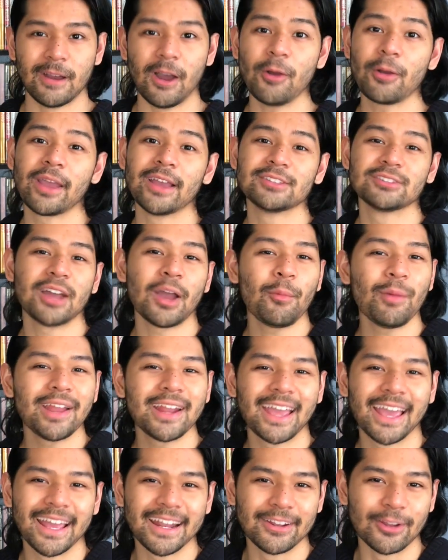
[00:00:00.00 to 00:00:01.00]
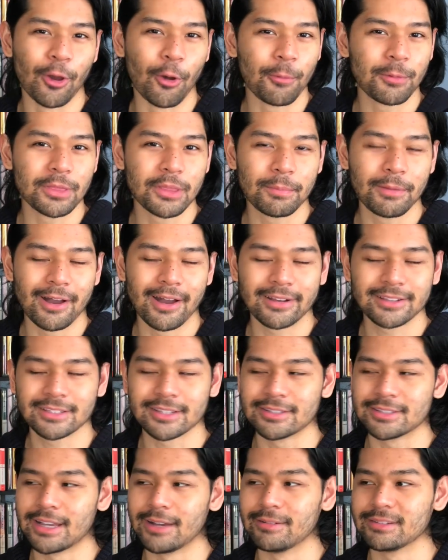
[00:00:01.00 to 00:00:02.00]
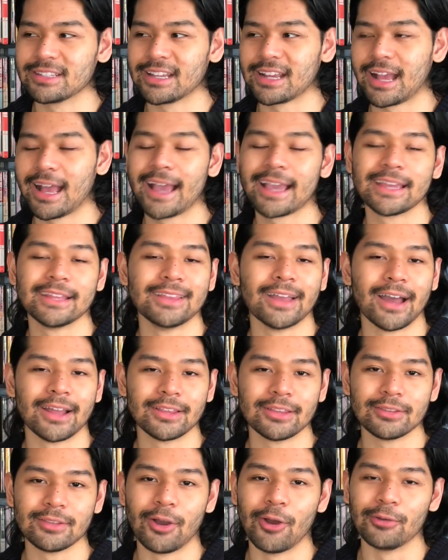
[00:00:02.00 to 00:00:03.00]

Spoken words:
Okay, so I went ahead and opened the box, because I was like, I cannot,